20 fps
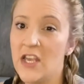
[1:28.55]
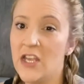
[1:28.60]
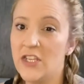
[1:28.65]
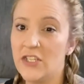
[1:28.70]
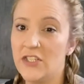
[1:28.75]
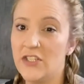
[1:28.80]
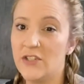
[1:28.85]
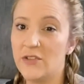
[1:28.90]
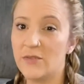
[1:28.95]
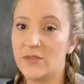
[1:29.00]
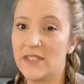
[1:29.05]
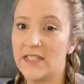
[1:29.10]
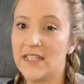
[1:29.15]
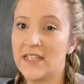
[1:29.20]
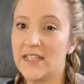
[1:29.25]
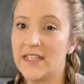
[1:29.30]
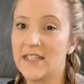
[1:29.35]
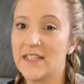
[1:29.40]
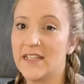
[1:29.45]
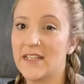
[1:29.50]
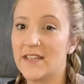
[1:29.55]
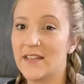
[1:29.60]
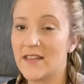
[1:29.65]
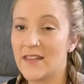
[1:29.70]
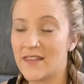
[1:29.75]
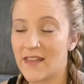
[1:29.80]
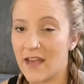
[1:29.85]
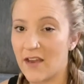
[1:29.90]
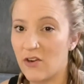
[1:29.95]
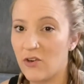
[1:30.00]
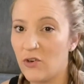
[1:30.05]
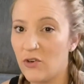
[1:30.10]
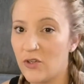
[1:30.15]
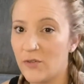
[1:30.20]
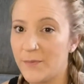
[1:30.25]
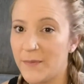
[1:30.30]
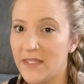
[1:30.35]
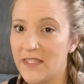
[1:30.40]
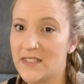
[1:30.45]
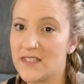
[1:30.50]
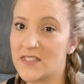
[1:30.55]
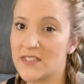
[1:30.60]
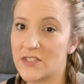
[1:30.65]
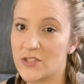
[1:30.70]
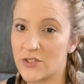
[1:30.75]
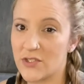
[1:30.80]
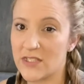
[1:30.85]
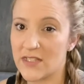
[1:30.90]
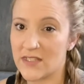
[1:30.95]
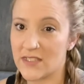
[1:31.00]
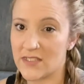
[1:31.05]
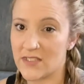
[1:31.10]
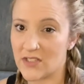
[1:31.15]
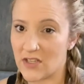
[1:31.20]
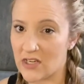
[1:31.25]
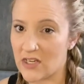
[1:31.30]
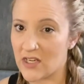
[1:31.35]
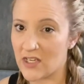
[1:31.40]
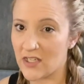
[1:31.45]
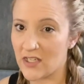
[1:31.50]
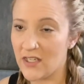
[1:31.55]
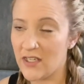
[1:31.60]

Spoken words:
you don't need that whole piece to treat the dog.